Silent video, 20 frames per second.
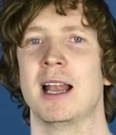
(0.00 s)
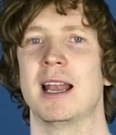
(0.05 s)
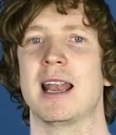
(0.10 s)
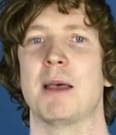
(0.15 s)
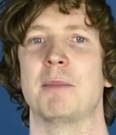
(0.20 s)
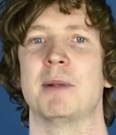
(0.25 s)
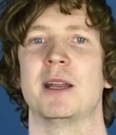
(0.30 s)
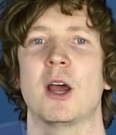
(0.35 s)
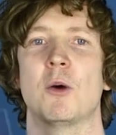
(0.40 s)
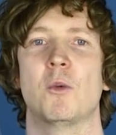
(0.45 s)

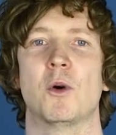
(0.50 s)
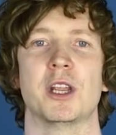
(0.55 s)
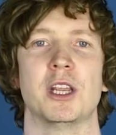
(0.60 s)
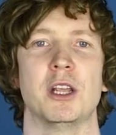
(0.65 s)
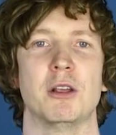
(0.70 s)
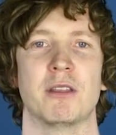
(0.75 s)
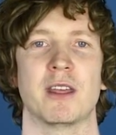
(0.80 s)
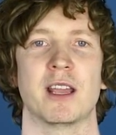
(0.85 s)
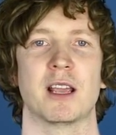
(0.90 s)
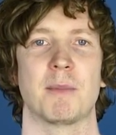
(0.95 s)
Let me know what
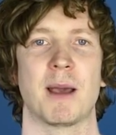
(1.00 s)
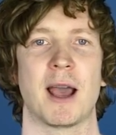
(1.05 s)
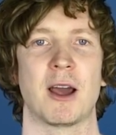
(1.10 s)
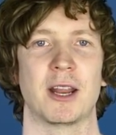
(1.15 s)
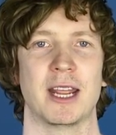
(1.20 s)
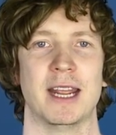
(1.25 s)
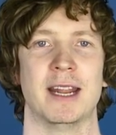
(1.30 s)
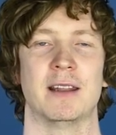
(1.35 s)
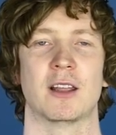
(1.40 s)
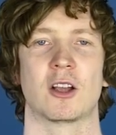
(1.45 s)
you think
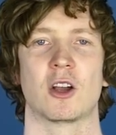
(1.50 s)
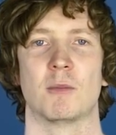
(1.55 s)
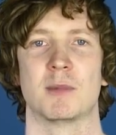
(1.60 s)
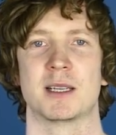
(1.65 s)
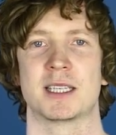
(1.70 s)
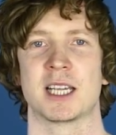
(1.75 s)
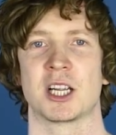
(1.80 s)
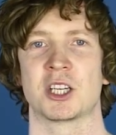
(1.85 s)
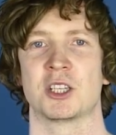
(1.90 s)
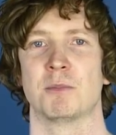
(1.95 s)
about it in the
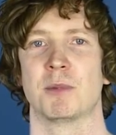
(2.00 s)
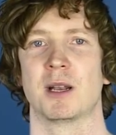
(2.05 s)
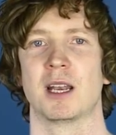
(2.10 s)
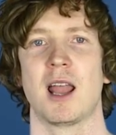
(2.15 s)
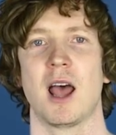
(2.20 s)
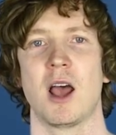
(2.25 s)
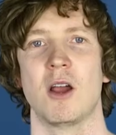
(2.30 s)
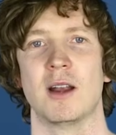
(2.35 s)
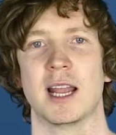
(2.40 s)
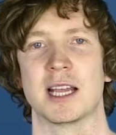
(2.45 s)
comment section below.